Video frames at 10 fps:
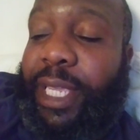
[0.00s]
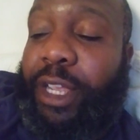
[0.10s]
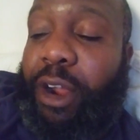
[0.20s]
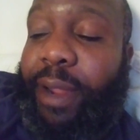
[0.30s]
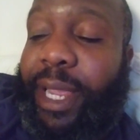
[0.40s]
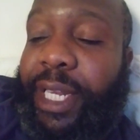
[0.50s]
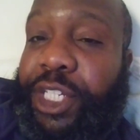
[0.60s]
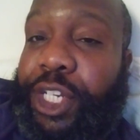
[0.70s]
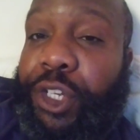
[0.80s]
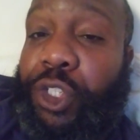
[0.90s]
ERA
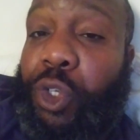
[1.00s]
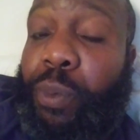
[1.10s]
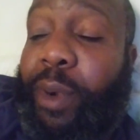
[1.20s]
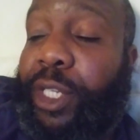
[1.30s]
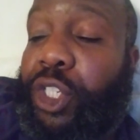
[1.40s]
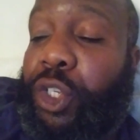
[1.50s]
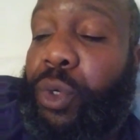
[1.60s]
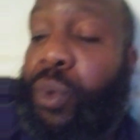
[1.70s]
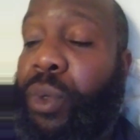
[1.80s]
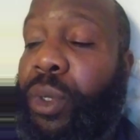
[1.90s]
this year,
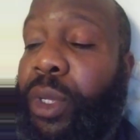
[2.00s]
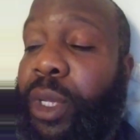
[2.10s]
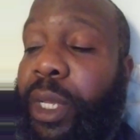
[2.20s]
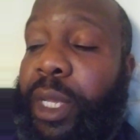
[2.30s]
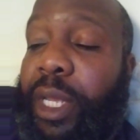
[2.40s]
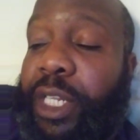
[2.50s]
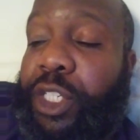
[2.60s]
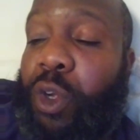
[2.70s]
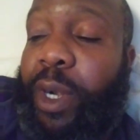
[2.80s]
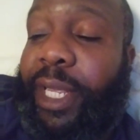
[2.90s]
2.2. And he's
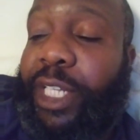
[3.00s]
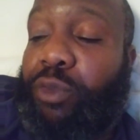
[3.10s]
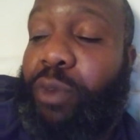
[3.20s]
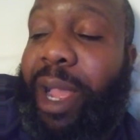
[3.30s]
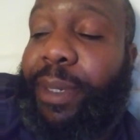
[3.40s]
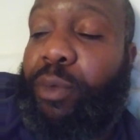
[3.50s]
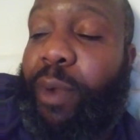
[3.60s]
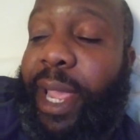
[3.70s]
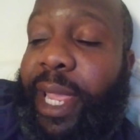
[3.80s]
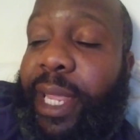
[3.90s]
going against Robbie
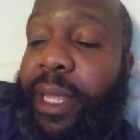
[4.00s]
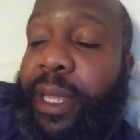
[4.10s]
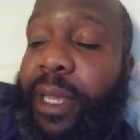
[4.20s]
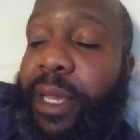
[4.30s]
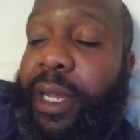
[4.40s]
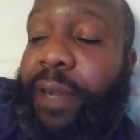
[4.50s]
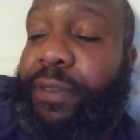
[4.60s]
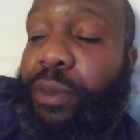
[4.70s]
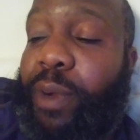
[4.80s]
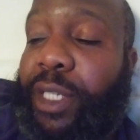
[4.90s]
Ray of
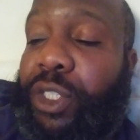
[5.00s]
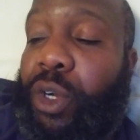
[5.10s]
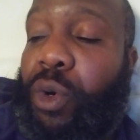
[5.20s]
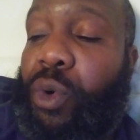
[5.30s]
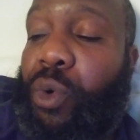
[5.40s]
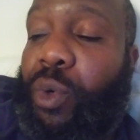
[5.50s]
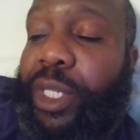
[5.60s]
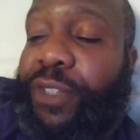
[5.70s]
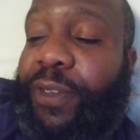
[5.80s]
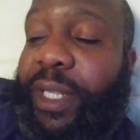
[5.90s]
Toronto, who
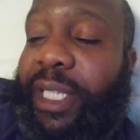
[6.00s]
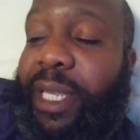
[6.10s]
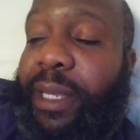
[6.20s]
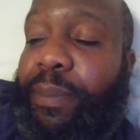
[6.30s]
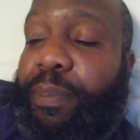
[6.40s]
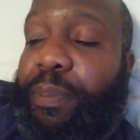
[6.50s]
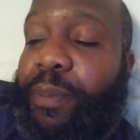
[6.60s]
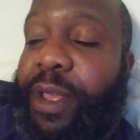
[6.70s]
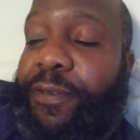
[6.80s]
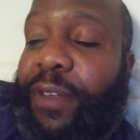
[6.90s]
is 50
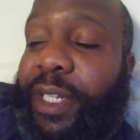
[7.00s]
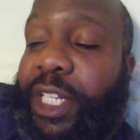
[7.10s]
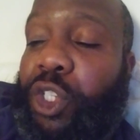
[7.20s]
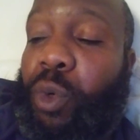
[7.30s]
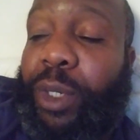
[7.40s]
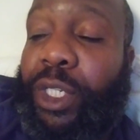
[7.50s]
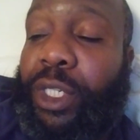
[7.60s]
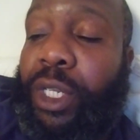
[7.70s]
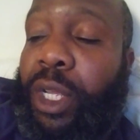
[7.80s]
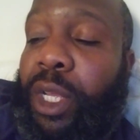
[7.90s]
and 52 with a
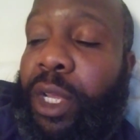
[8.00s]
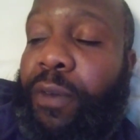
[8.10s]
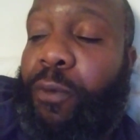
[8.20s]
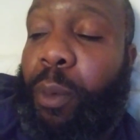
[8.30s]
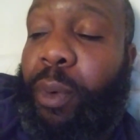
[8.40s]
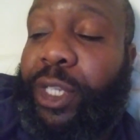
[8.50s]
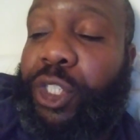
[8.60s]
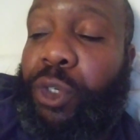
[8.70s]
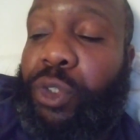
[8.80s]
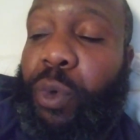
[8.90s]

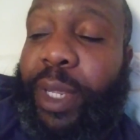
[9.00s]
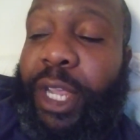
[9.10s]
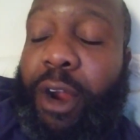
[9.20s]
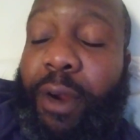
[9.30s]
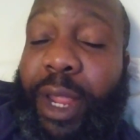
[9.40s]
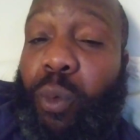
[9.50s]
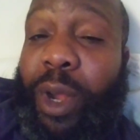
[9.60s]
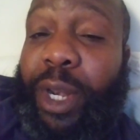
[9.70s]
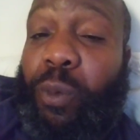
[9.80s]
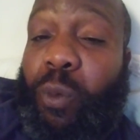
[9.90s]
4.22 ERA,
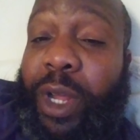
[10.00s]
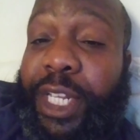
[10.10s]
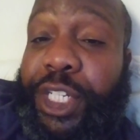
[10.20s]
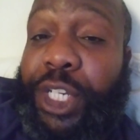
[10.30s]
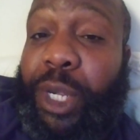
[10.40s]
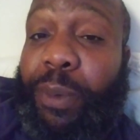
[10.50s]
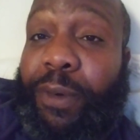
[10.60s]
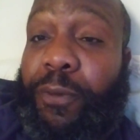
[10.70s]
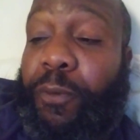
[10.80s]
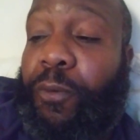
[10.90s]
1-1 this year with a
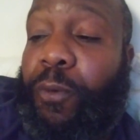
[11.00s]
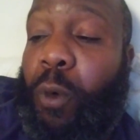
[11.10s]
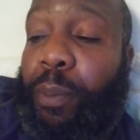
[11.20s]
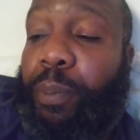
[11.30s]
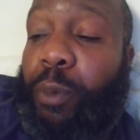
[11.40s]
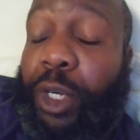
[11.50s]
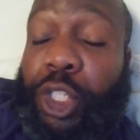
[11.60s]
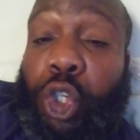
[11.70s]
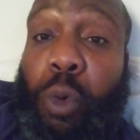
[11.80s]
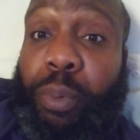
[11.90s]

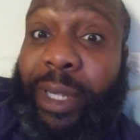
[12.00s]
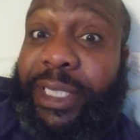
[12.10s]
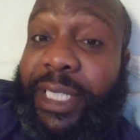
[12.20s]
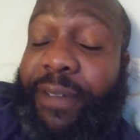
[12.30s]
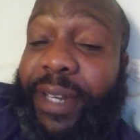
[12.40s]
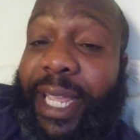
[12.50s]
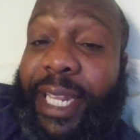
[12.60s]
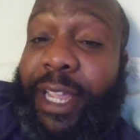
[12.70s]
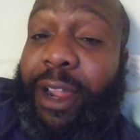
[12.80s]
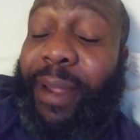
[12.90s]
2.78
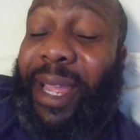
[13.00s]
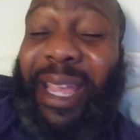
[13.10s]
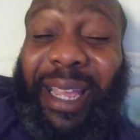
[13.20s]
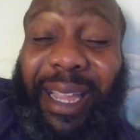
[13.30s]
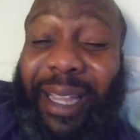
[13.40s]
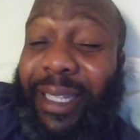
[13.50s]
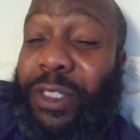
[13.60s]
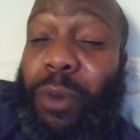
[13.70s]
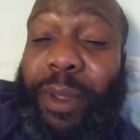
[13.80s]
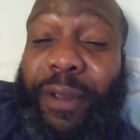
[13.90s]
ERA. I think it's
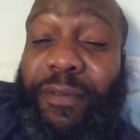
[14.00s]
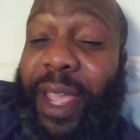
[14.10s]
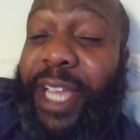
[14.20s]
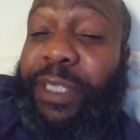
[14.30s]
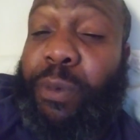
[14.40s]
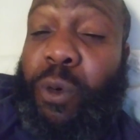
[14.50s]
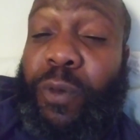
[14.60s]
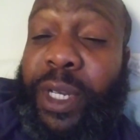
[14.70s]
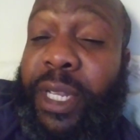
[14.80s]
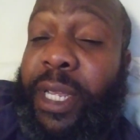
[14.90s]
going to be a fast-moving,